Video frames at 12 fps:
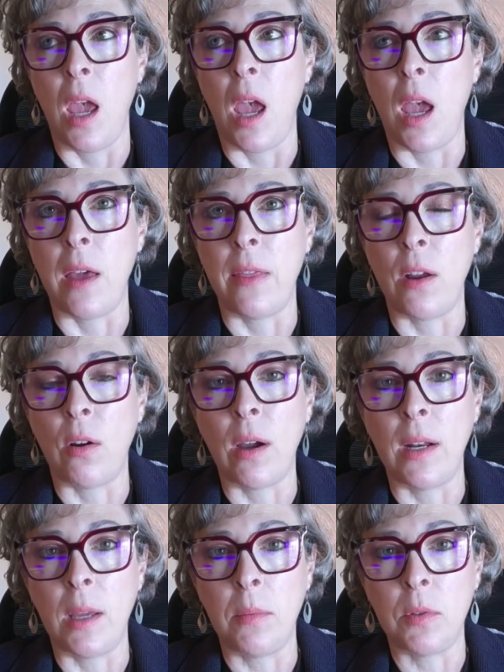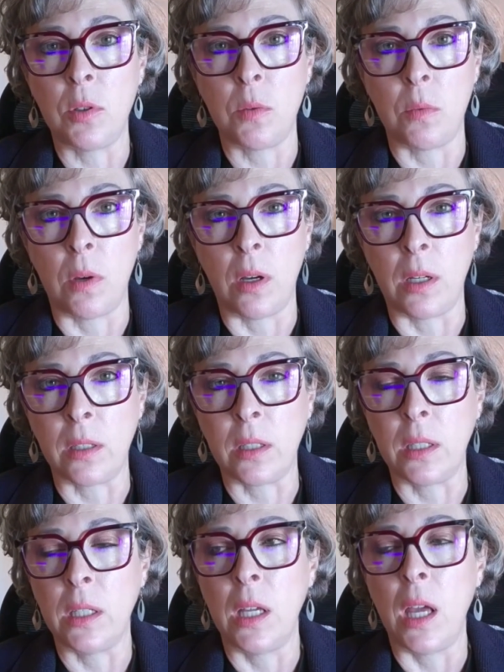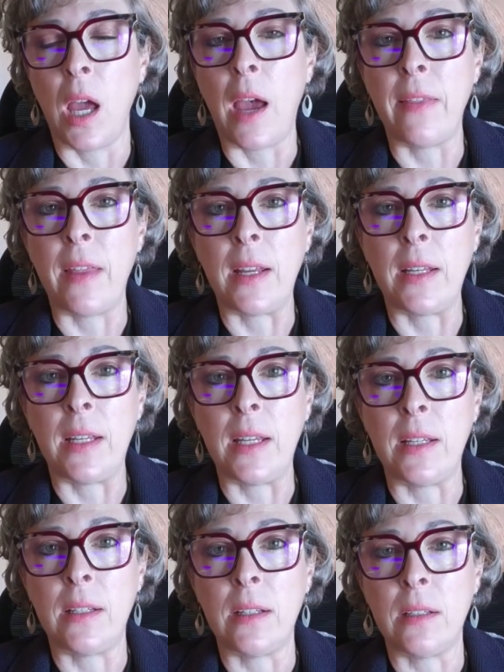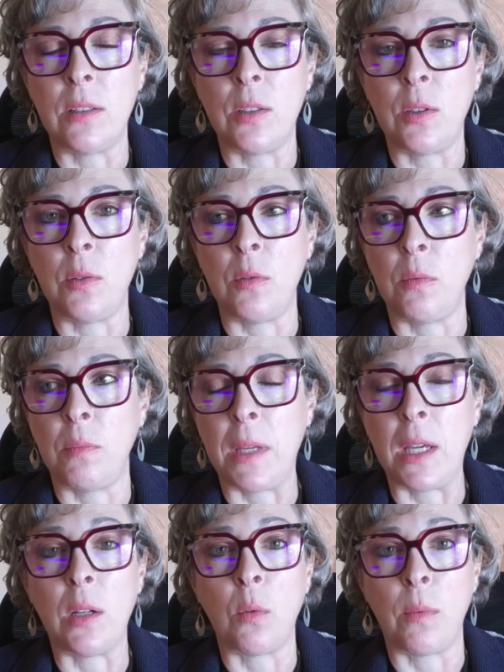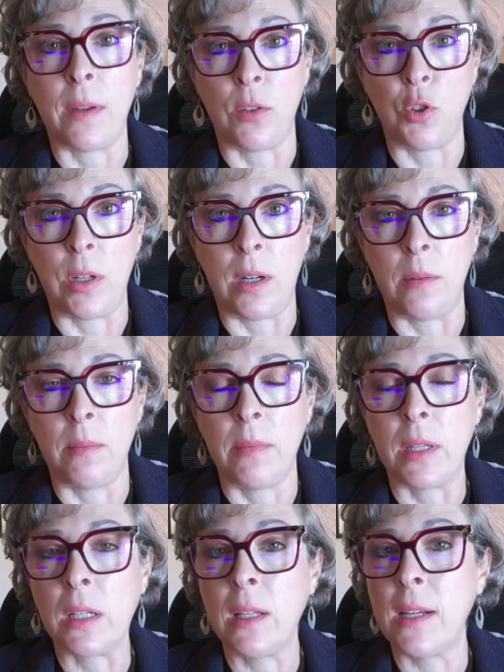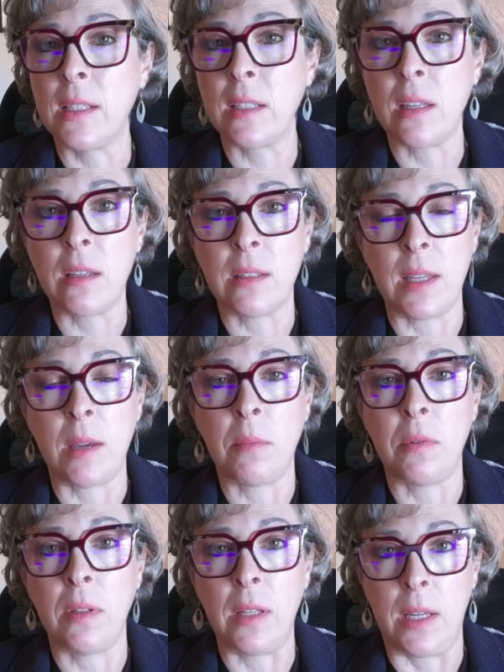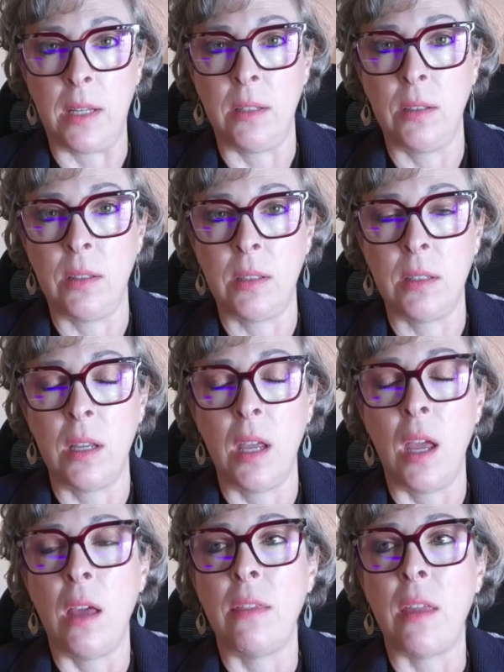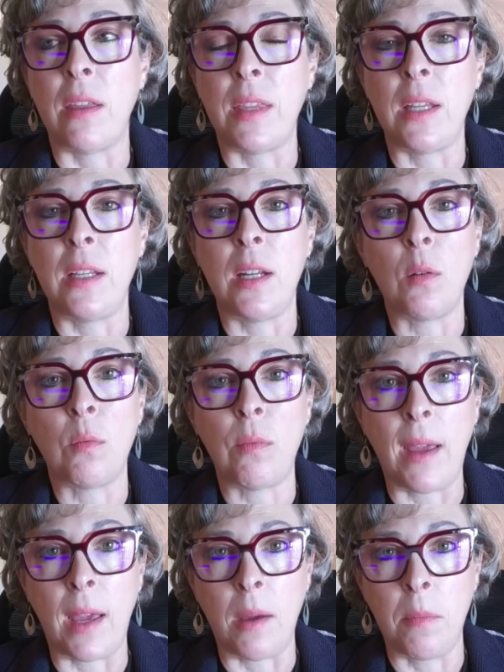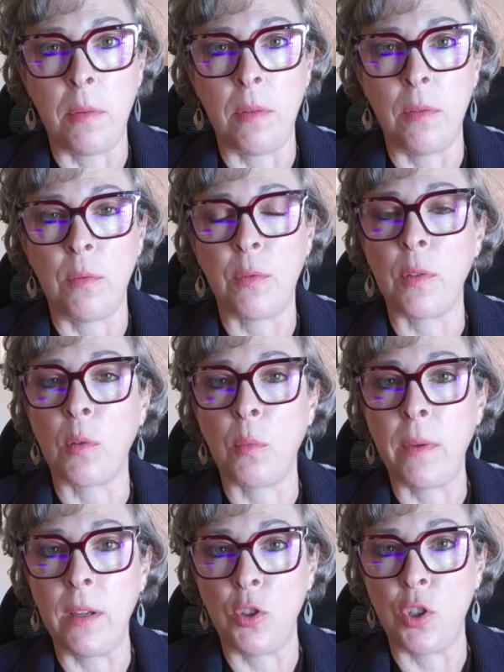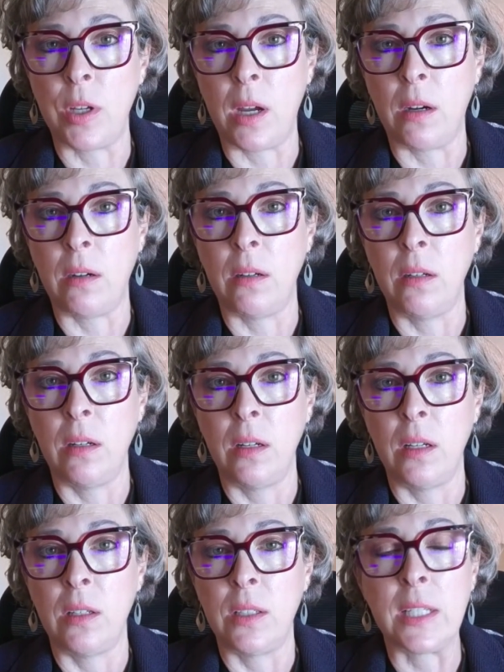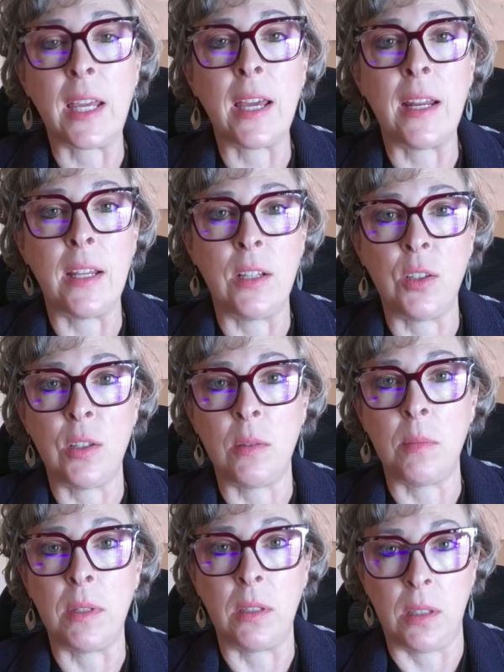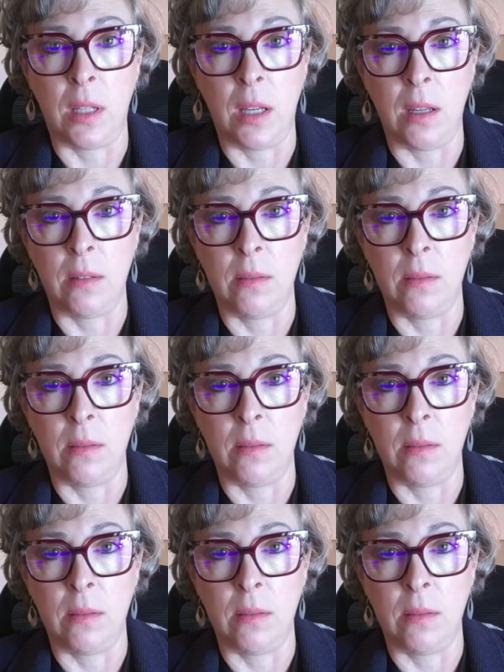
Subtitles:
and they're unable to walk and they need to be in a wheelchair. The classic example is that they need a ramp for the wheelchair to get into the building.